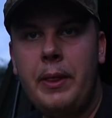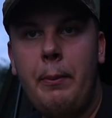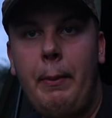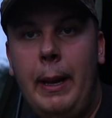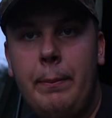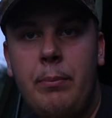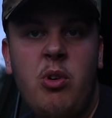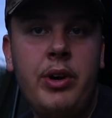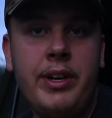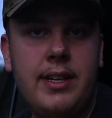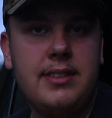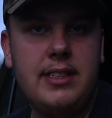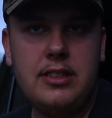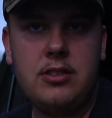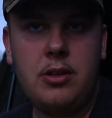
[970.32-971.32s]
the main point
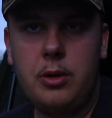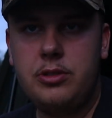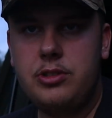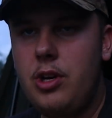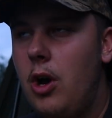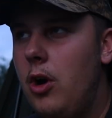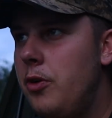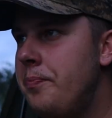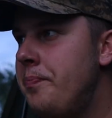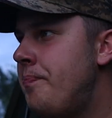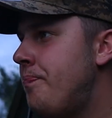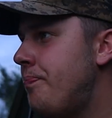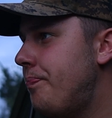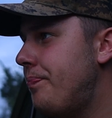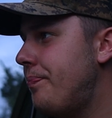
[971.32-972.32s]
is it's close to home.
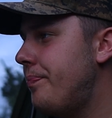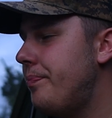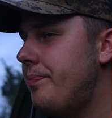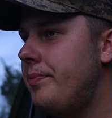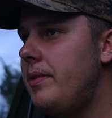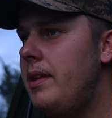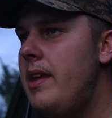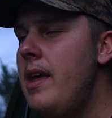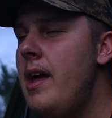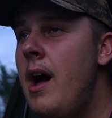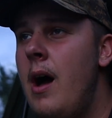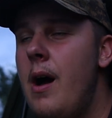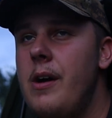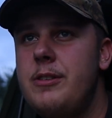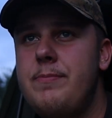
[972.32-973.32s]

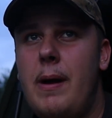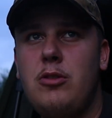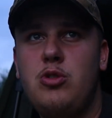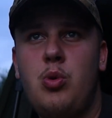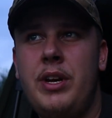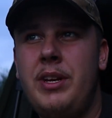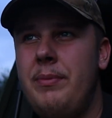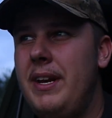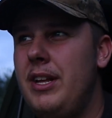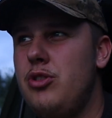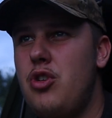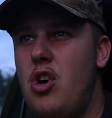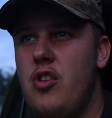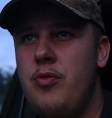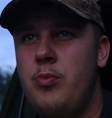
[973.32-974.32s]
It's about a 20-minute
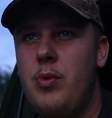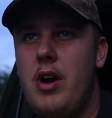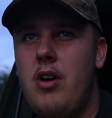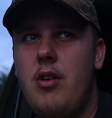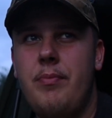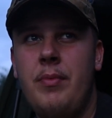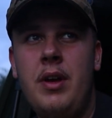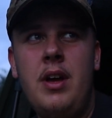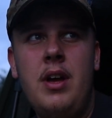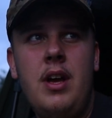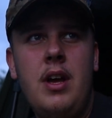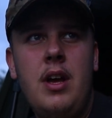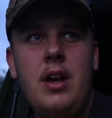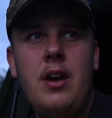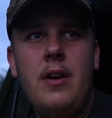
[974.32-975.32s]
drive from
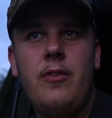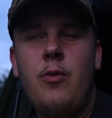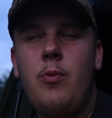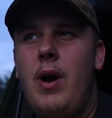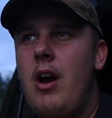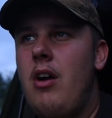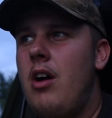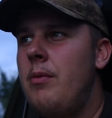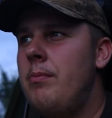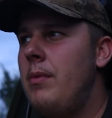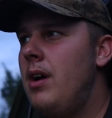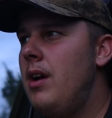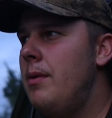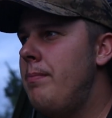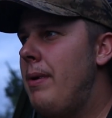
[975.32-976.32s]
where
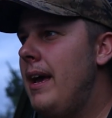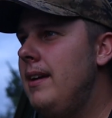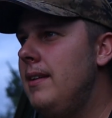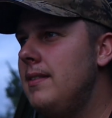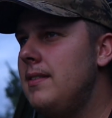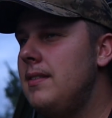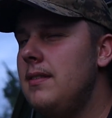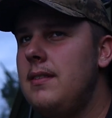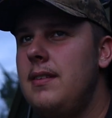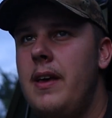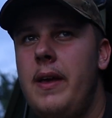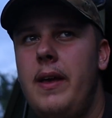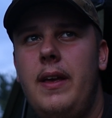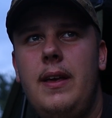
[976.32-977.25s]
I'm based.